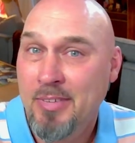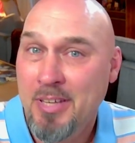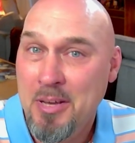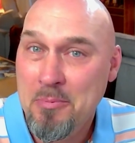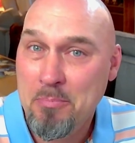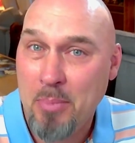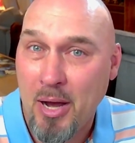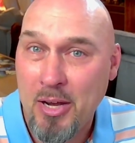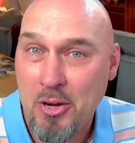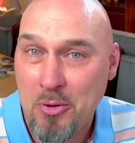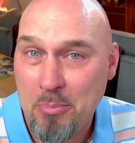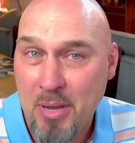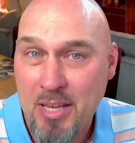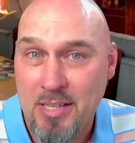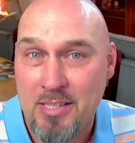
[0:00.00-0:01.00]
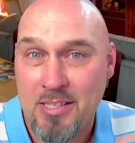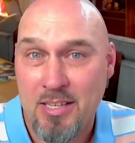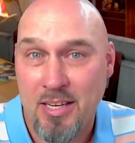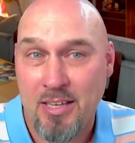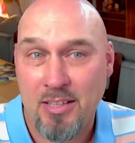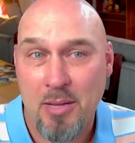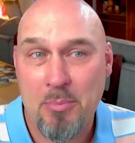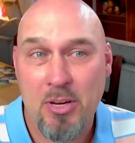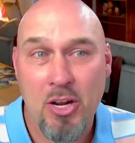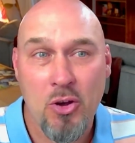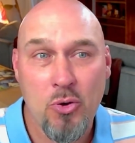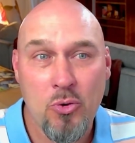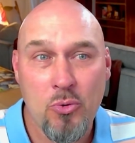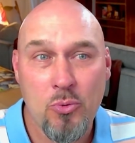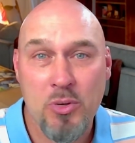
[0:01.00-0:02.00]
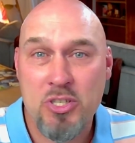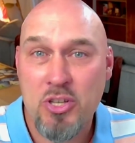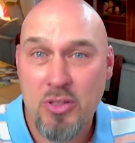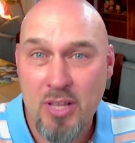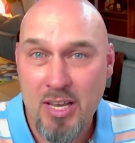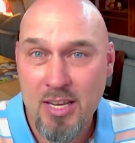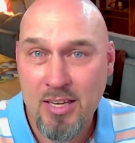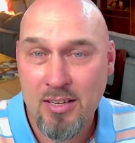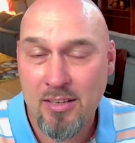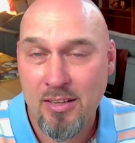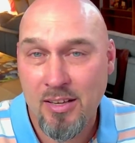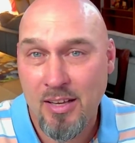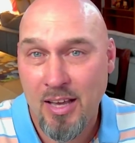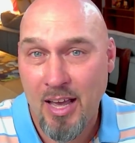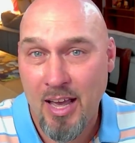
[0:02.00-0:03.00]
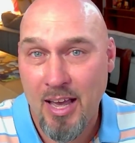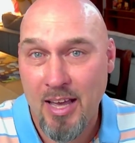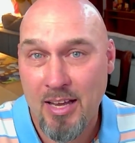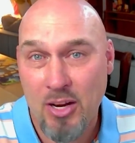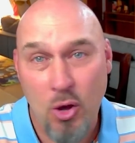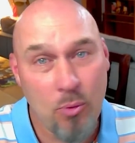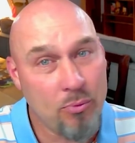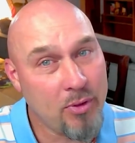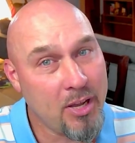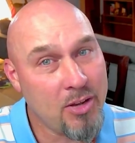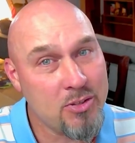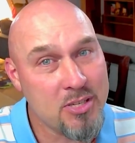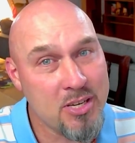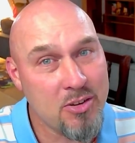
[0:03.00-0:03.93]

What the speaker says: by all means, let me know what you think, and hopefully I'll see you on the